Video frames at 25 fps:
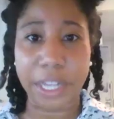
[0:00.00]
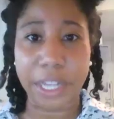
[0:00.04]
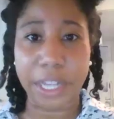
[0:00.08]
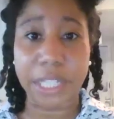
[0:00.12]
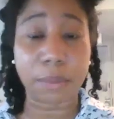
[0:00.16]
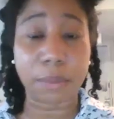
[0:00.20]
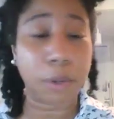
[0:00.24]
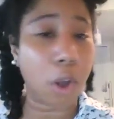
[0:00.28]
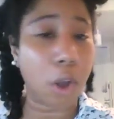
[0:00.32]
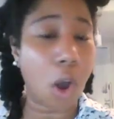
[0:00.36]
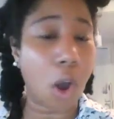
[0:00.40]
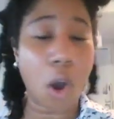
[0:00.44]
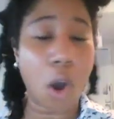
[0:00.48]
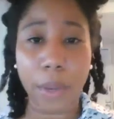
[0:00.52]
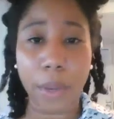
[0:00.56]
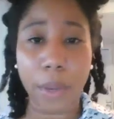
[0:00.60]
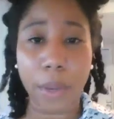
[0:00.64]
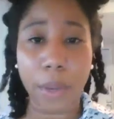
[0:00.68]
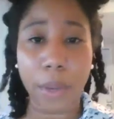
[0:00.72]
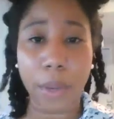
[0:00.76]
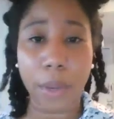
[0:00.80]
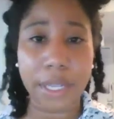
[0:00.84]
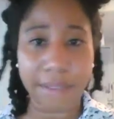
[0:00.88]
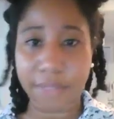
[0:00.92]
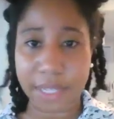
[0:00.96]
ways, but
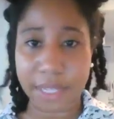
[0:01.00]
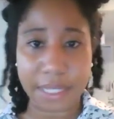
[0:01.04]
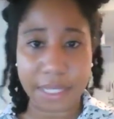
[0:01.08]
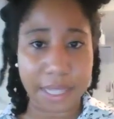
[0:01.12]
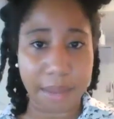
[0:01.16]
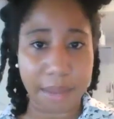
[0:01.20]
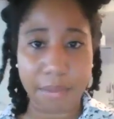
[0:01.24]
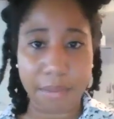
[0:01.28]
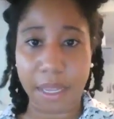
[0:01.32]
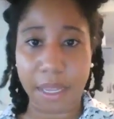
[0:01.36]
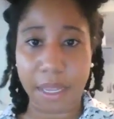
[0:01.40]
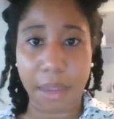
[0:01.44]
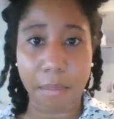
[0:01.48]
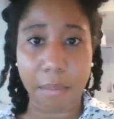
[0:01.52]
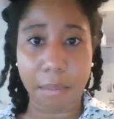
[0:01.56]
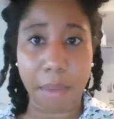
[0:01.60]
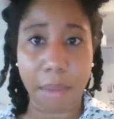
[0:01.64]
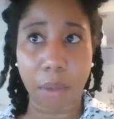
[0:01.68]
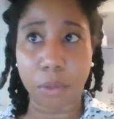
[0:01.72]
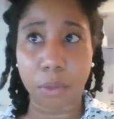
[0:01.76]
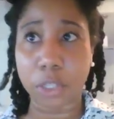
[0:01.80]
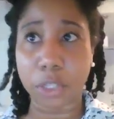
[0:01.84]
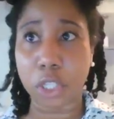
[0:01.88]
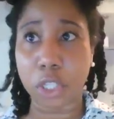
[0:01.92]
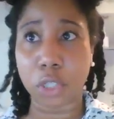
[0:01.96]
always have the same thing in
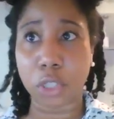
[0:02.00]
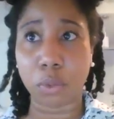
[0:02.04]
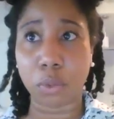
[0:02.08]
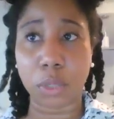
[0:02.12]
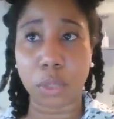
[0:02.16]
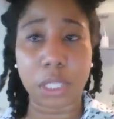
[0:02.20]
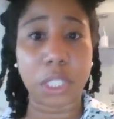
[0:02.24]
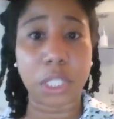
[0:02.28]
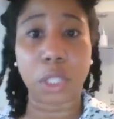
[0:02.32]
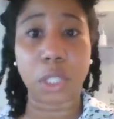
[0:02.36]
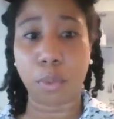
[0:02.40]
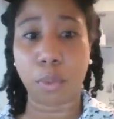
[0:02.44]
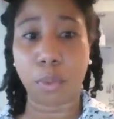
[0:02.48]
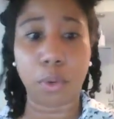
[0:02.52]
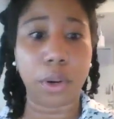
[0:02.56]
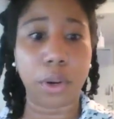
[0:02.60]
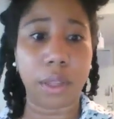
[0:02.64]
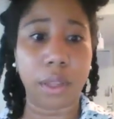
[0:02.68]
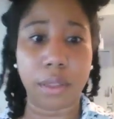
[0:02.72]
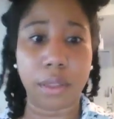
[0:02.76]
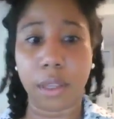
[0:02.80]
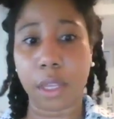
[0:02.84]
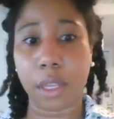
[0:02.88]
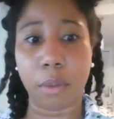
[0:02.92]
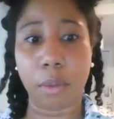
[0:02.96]
mind, which is really
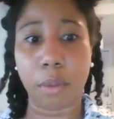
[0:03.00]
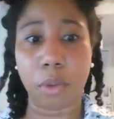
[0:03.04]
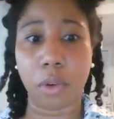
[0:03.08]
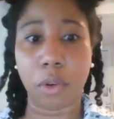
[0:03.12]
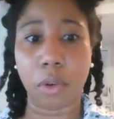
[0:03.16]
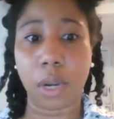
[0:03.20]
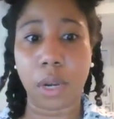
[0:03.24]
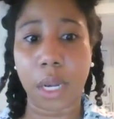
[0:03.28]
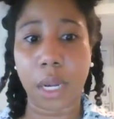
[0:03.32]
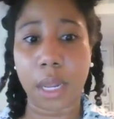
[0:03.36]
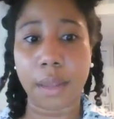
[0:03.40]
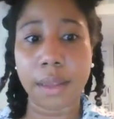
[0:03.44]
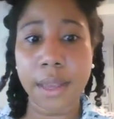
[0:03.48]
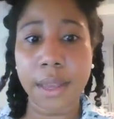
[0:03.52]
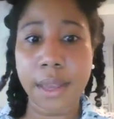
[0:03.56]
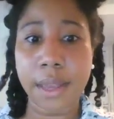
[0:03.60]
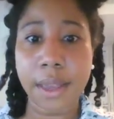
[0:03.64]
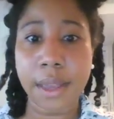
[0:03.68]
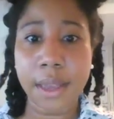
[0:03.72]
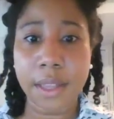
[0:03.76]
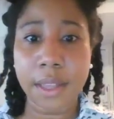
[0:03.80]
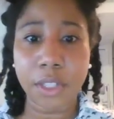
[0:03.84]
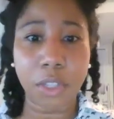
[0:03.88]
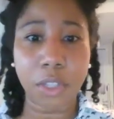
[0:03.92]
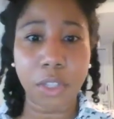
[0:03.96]
supporting the community.
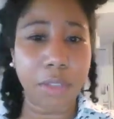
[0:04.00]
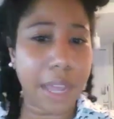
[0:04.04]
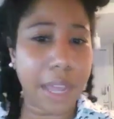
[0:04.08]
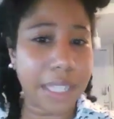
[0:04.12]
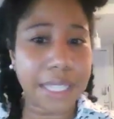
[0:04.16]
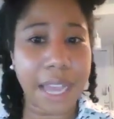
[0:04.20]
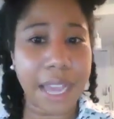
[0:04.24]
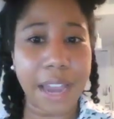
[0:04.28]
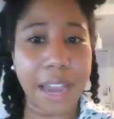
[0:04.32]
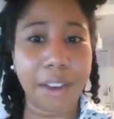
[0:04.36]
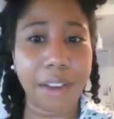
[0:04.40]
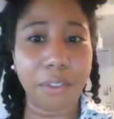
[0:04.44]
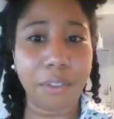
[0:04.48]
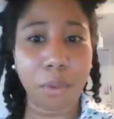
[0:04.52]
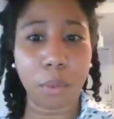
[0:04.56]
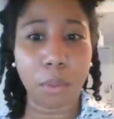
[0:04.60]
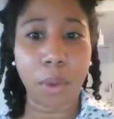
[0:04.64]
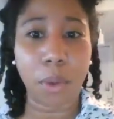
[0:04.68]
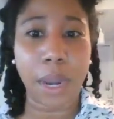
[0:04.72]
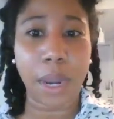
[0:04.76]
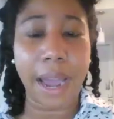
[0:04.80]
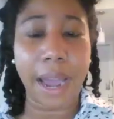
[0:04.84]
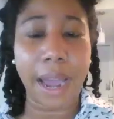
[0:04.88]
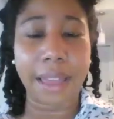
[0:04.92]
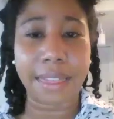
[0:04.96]
So that's kind of
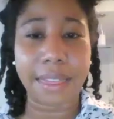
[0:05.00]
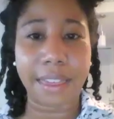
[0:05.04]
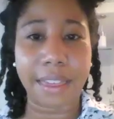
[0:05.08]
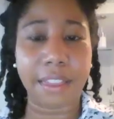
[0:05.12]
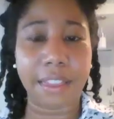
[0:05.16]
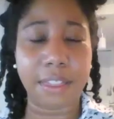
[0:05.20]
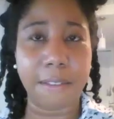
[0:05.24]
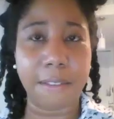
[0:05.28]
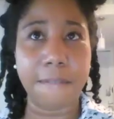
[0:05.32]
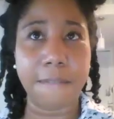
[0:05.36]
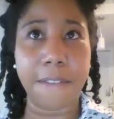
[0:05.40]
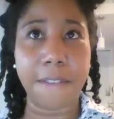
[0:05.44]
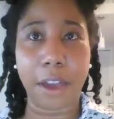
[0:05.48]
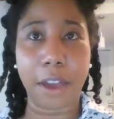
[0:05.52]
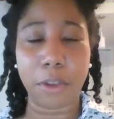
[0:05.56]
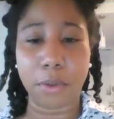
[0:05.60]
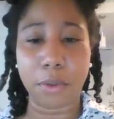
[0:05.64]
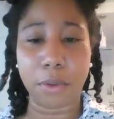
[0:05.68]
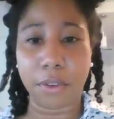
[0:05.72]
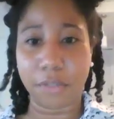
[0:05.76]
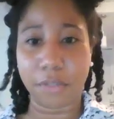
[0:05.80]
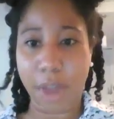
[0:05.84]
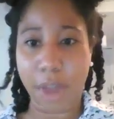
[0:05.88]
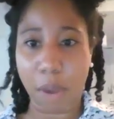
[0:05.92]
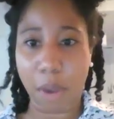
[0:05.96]
what I think the
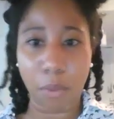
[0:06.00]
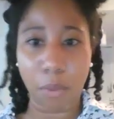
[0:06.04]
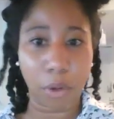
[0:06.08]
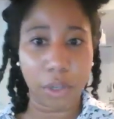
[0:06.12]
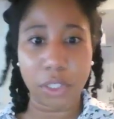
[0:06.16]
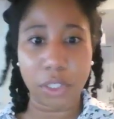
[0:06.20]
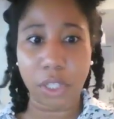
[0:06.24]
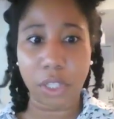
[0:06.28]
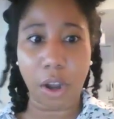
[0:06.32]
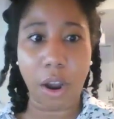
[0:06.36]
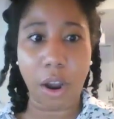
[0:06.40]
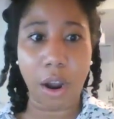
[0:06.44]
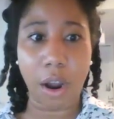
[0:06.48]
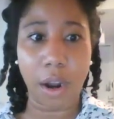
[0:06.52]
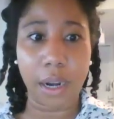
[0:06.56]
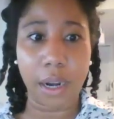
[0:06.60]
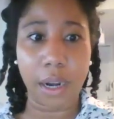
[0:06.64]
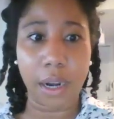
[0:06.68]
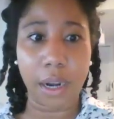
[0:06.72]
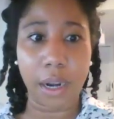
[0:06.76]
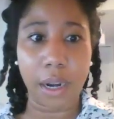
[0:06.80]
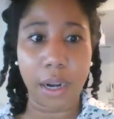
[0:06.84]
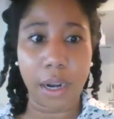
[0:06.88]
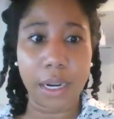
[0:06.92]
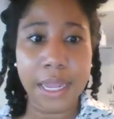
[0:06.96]
value of networks
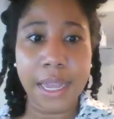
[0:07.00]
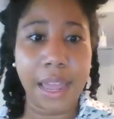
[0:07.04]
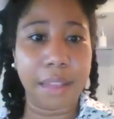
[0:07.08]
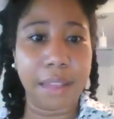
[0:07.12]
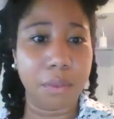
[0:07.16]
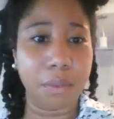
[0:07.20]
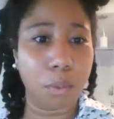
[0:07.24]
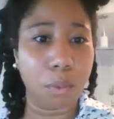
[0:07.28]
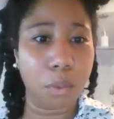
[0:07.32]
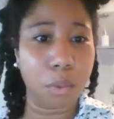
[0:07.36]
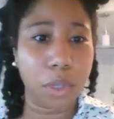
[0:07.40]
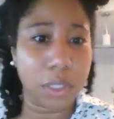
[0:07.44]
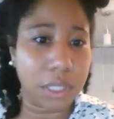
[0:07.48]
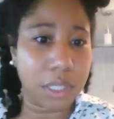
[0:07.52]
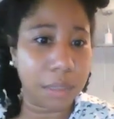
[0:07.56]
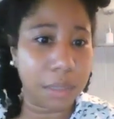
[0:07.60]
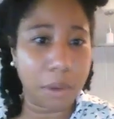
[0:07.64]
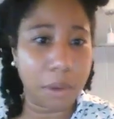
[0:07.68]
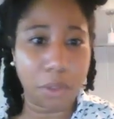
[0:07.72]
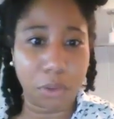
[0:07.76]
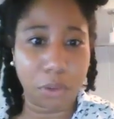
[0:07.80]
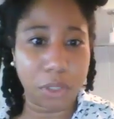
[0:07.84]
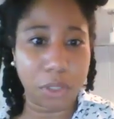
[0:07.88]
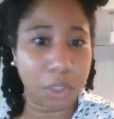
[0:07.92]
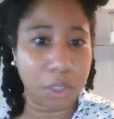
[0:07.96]
are and what some
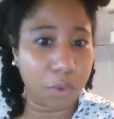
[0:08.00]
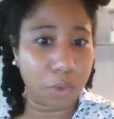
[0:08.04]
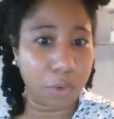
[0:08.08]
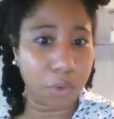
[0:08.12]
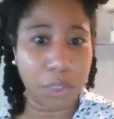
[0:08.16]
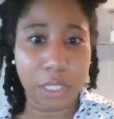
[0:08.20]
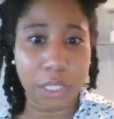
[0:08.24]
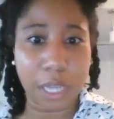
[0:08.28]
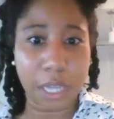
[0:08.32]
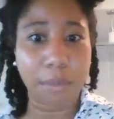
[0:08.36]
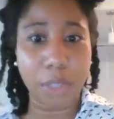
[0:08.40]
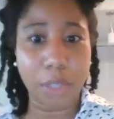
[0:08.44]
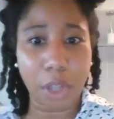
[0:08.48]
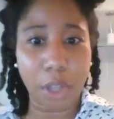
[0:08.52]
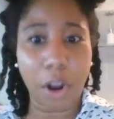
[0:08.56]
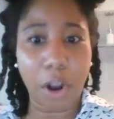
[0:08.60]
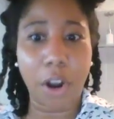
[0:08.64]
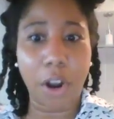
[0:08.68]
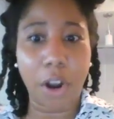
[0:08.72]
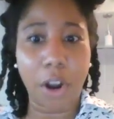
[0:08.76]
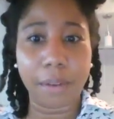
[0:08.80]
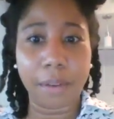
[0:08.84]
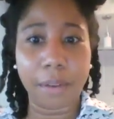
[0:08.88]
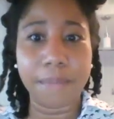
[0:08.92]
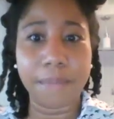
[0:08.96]
of those different types
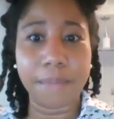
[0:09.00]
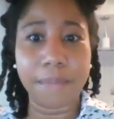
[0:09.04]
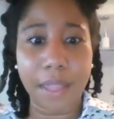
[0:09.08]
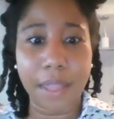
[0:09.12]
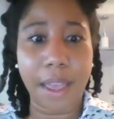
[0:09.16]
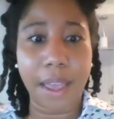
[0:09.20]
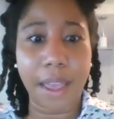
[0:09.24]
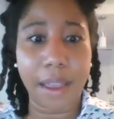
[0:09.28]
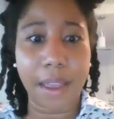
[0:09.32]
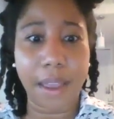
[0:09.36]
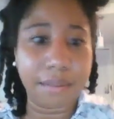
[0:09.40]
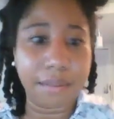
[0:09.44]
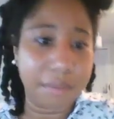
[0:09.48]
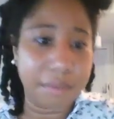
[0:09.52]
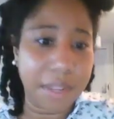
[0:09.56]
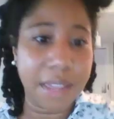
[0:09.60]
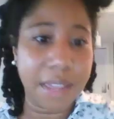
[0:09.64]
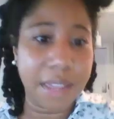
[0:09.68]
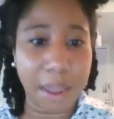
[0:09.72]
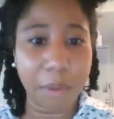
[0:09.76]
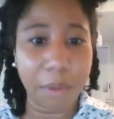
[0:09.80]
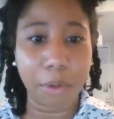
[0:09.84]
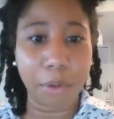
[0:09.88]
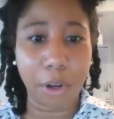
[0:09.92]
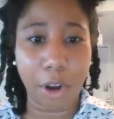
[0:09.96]
are in
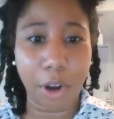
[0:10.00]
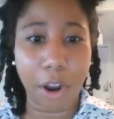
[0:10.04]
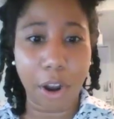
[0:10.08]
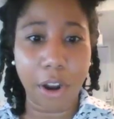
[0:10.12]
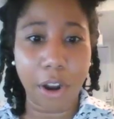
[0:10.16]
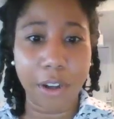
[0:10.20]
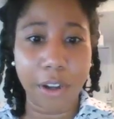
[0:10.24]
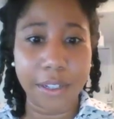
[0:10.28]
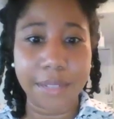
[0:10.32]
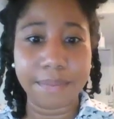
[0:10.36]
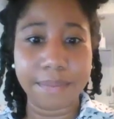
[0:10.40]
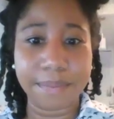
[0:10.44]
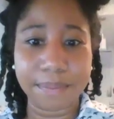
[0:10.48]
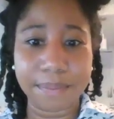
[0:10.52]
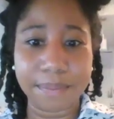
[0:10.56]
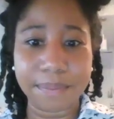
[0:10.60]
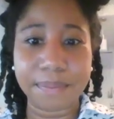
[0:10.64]
that regard.